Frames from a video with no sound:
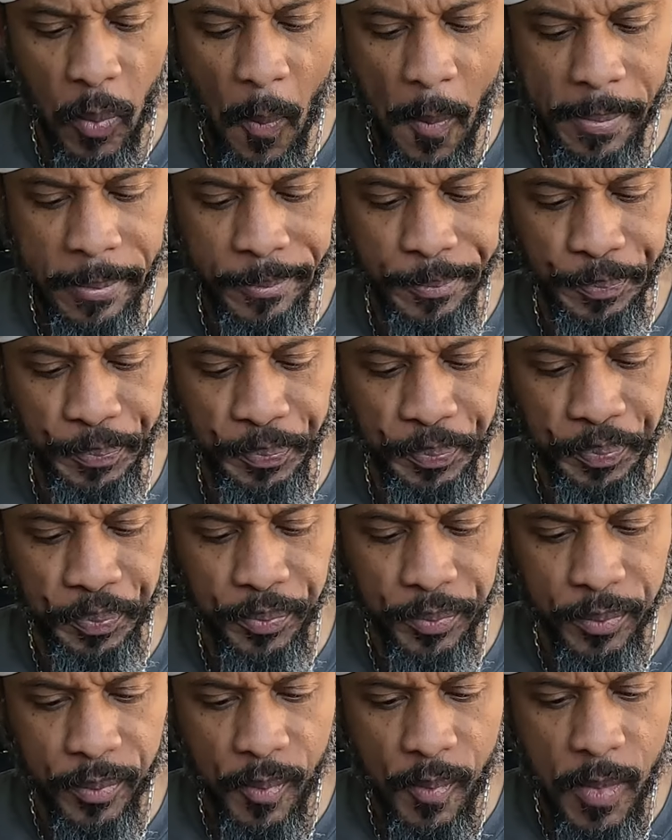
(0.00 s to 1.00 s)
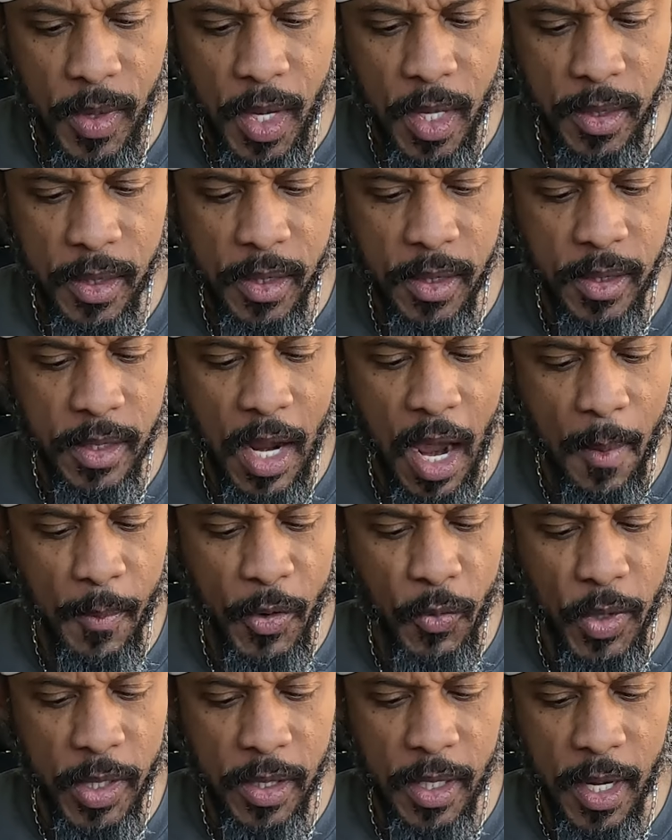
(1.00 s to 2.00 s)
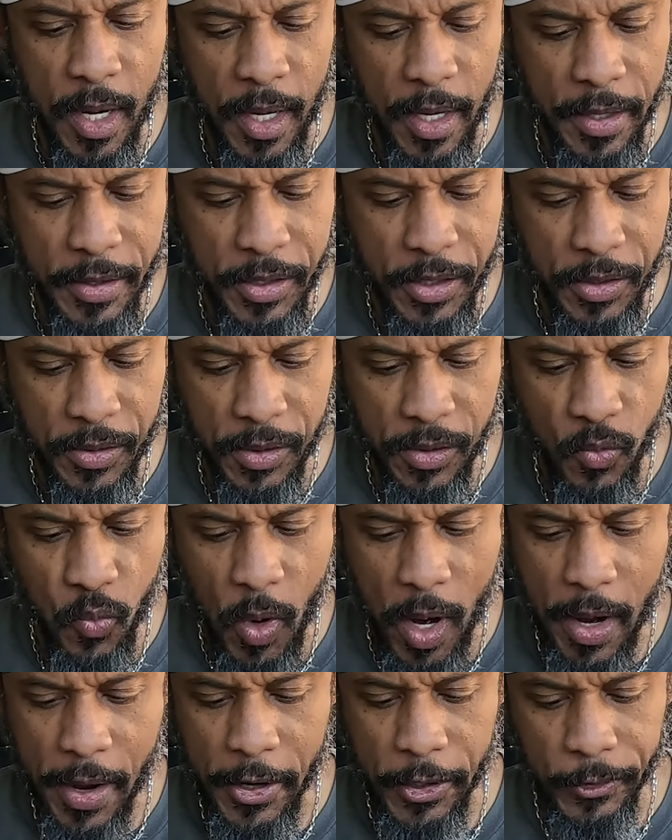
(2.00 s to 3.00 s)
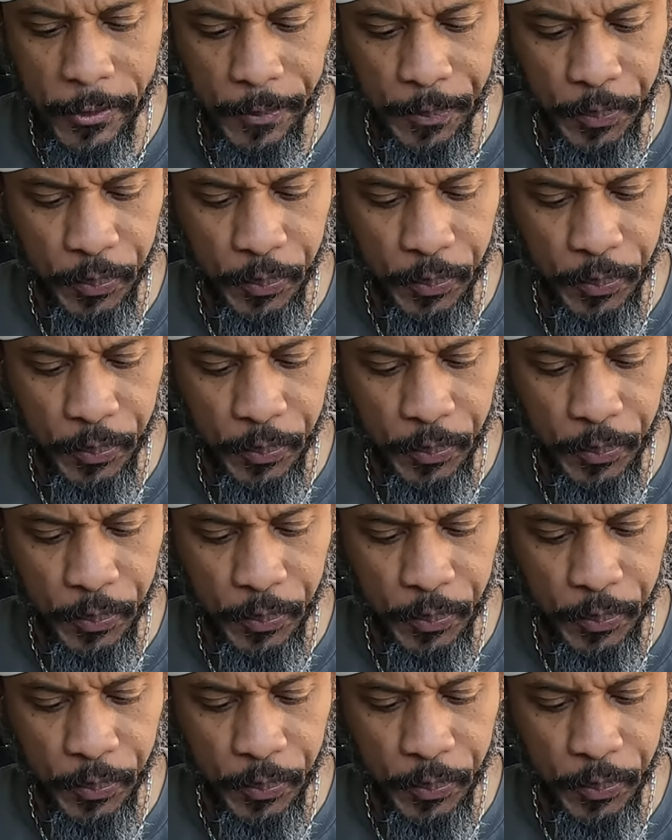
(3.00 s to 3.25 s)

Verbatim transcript: Mmm. The salmon with the onions, wow.